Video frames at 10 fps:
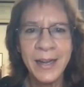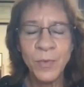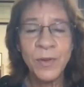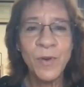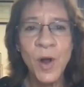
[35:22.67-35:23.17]

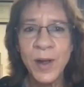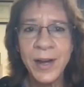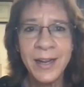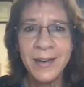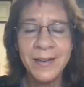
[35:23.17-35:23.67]
And we've
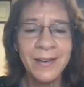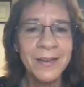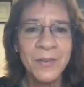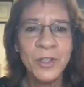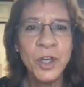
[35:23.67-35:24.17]
already
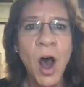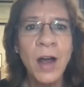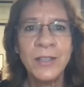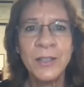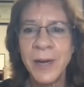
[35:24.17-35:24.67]

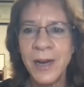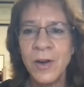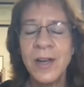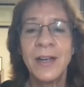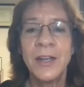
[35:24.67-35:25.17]
talked
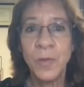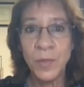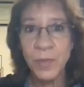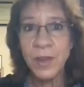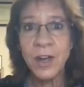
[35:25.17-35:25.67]
about, you know,
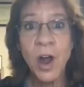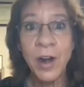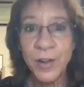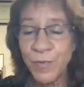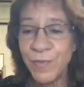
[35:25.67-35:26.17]
the
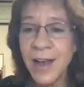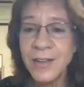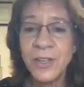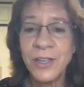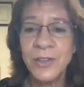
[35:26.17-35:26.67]

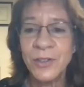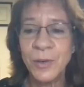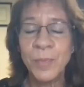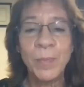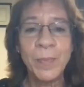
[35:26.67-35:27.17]

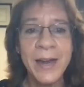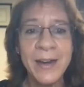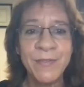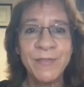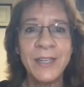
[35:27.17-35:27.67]
cardiovascular
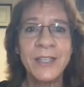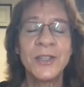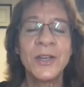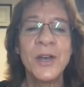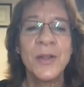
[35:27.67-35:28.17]
benefits,